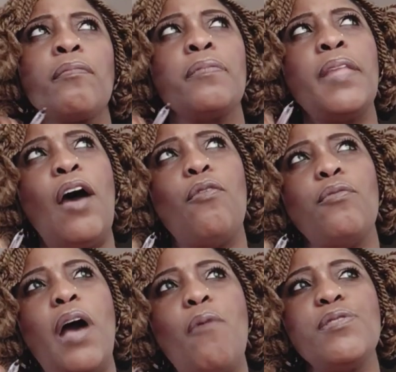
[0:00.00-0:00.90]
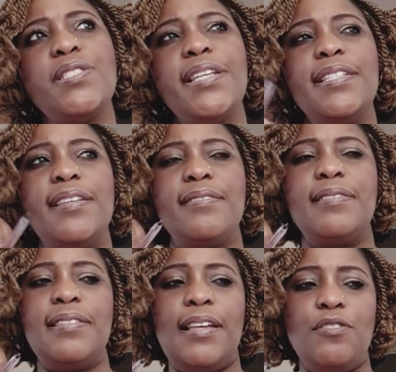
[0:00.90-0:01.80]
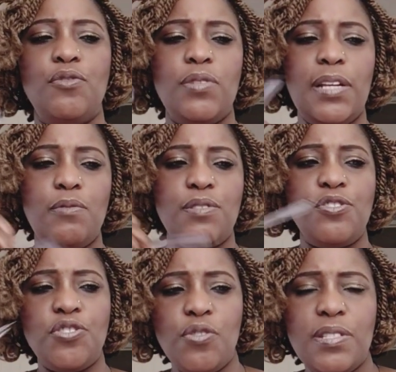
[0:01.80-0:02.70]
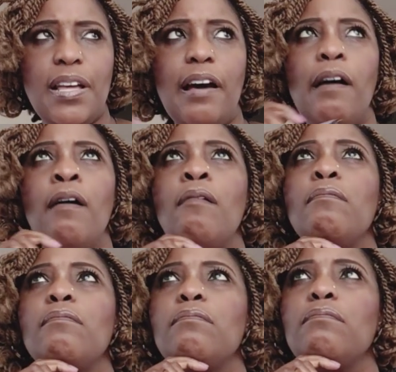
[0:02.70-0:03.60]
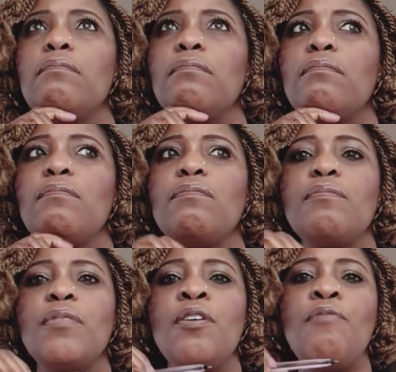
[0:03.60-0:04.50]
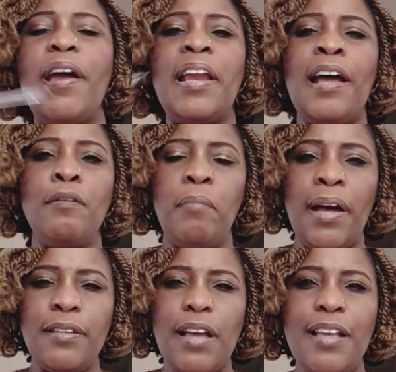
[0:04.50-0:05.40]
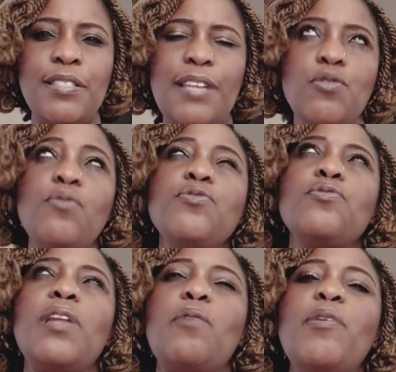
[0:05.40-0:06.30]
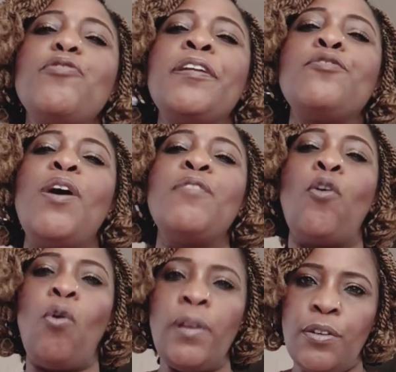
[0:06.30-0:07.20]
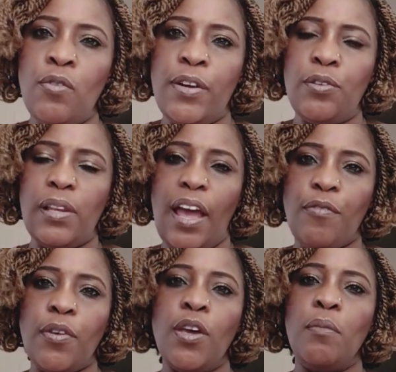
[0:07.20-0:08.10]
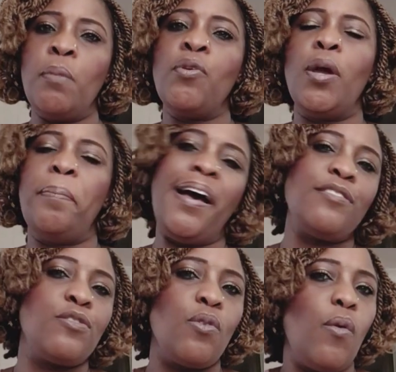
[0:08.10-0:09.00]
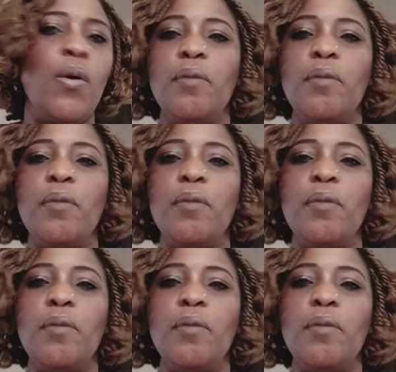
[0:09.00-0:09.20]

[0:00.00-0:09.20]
Now, I was saying yesterday that, you know, Daddy was teaching us that a right-hand man is as though, you know, like when you have a calling over your life, maybe you're a pastor or